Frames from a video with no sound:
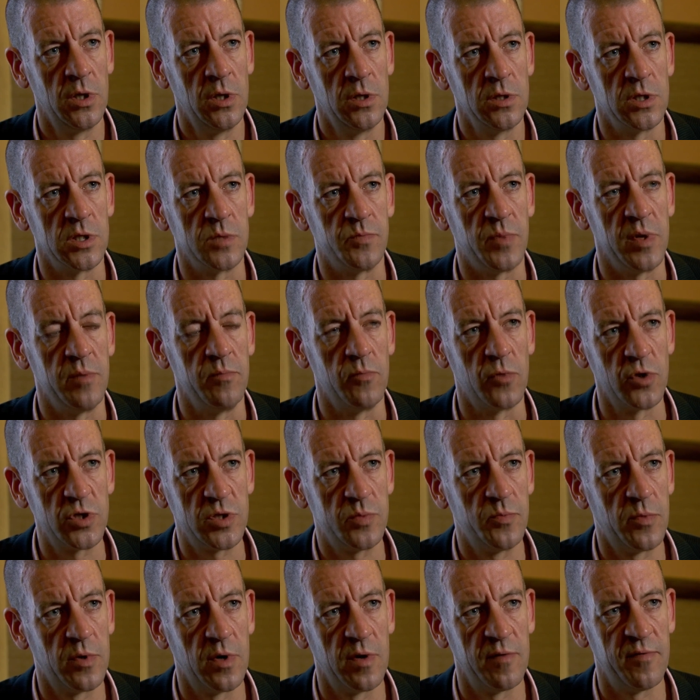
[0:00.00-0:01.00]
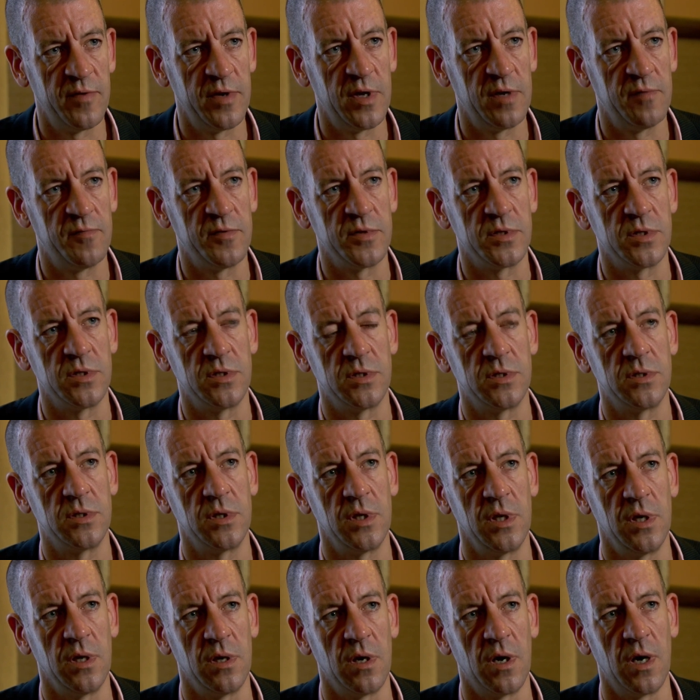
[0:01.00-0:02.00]
There's been much more of an emphasis
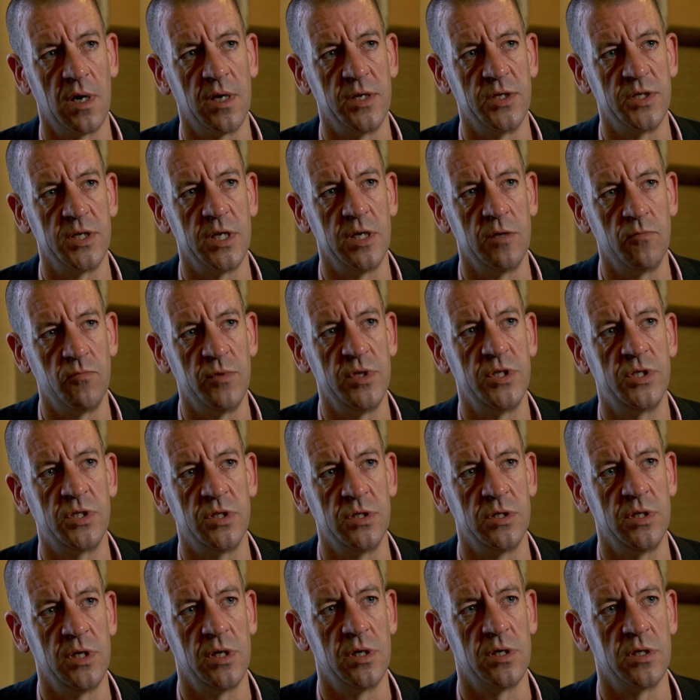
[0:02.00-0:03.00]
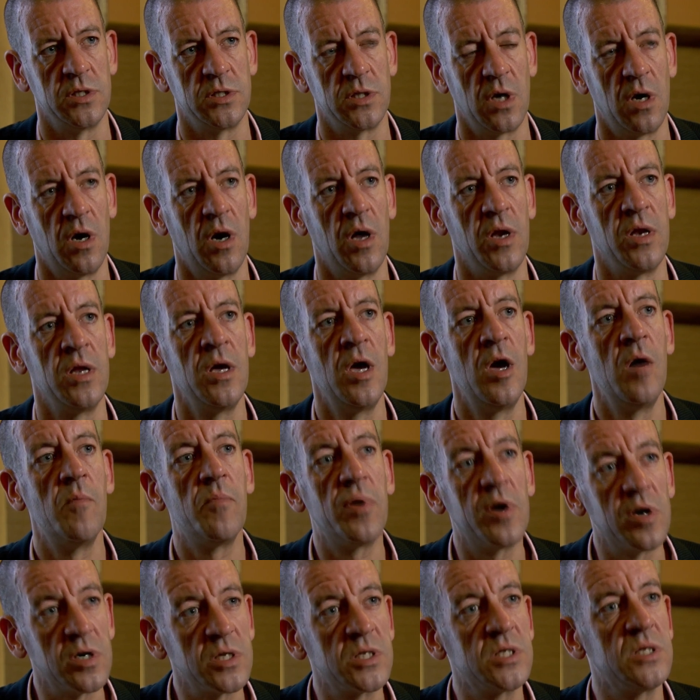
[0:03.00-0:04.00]
in Ireland in recent years on
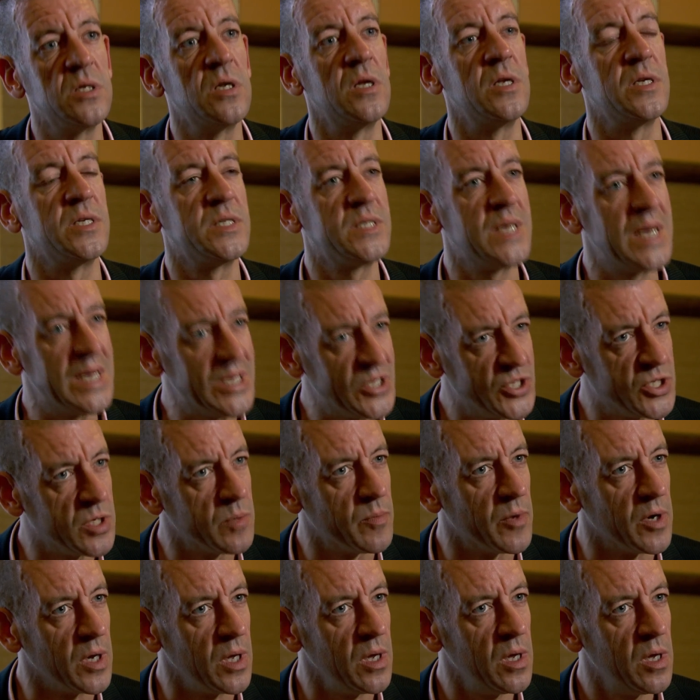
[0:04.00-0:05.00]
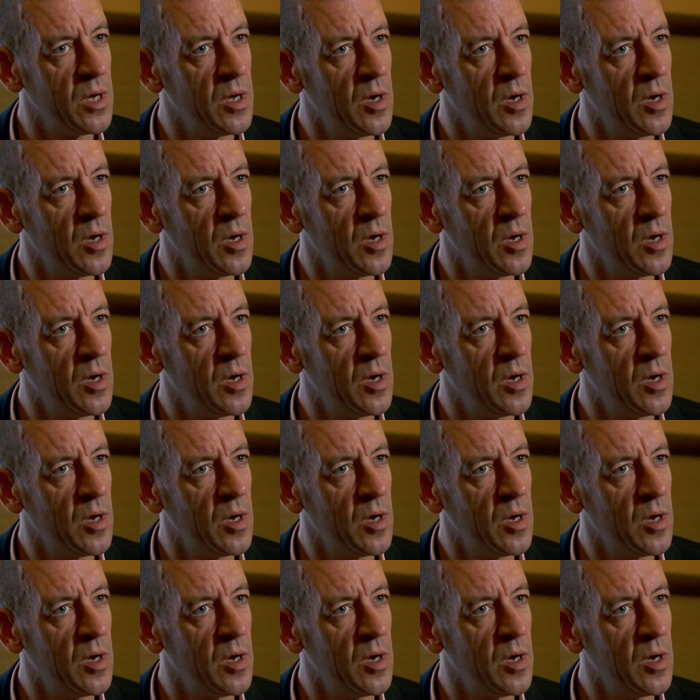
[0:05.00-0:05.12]
personal testimony.